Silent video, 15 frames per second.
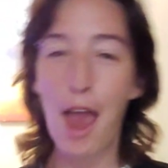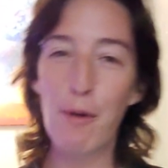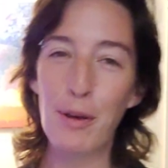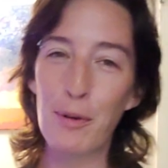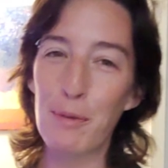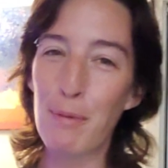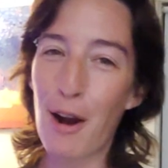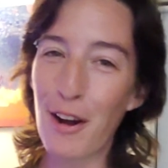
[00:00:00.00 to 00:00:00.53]
and
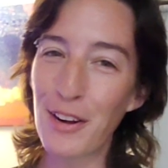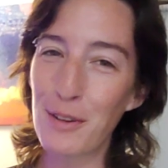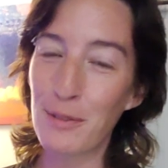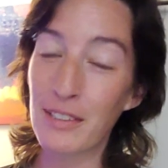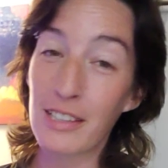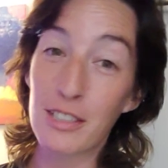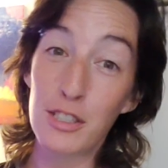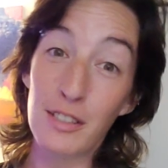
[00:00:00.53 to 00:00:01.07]
we would party
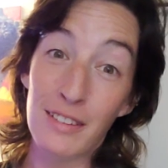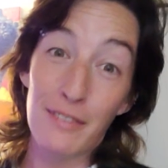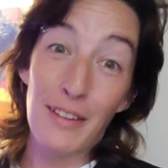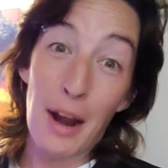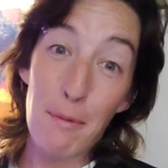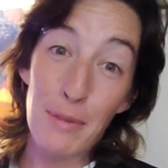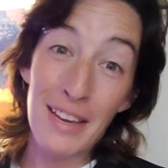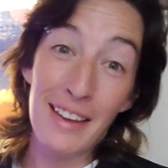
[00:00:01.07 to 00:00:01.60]
with, because she would
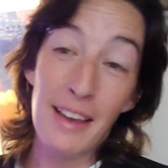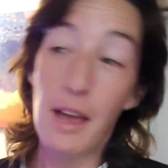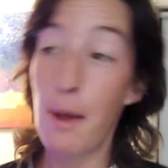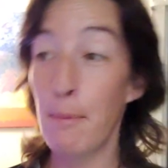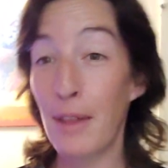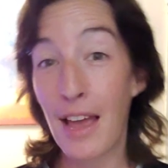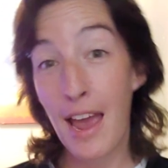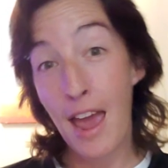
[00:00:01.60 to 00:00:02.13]
invite me,
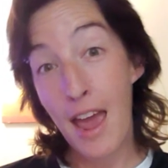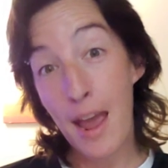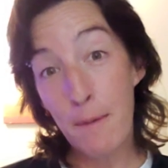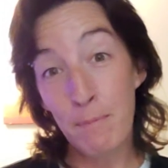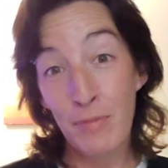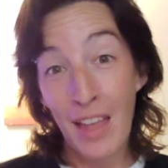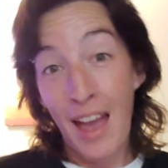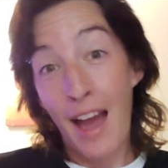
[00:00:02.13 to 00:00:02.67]
be like,
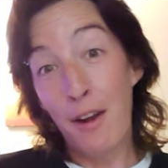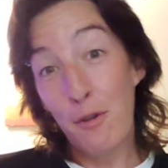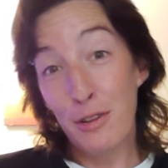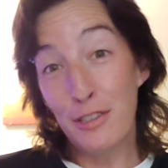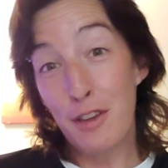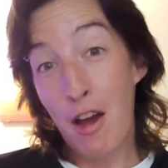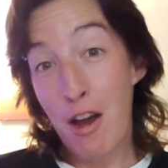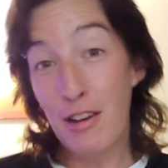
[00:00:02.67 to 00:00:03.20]
hey, I know
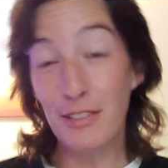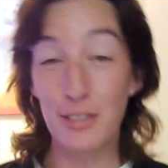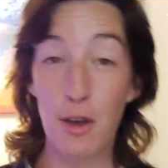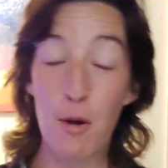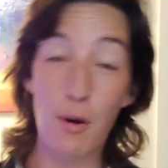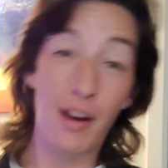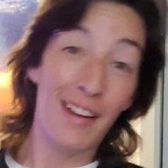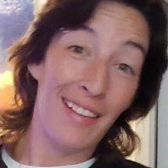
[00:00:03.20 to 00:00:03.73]
he's gone,
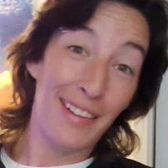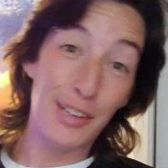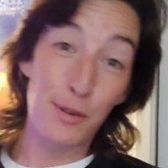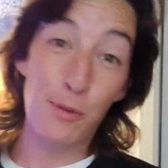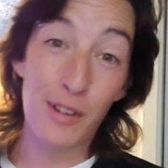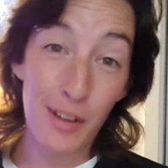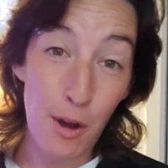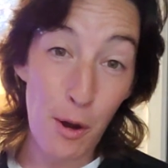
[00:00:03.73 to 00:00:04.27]
so like,
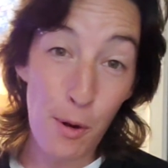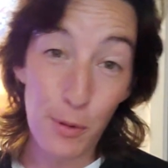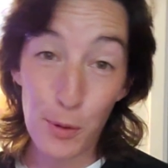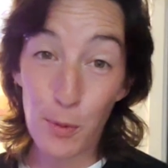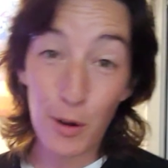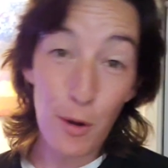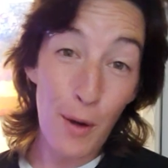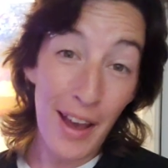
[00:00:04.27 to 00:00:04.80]
you want
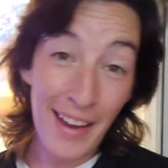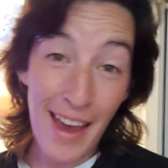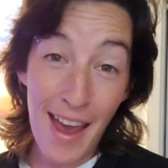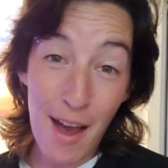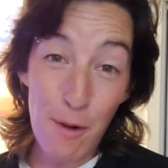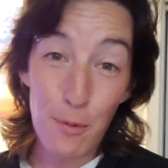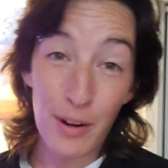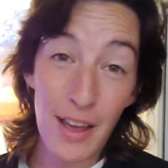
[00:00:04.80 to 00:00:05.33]
to go hang
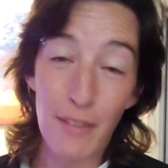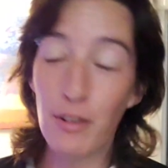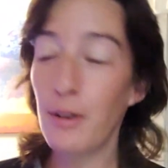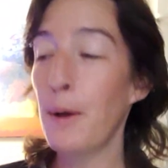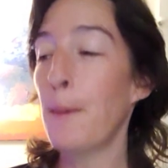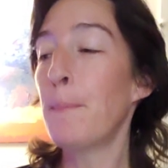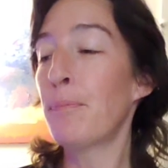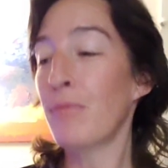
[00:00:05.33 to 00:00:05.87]
out, whatever.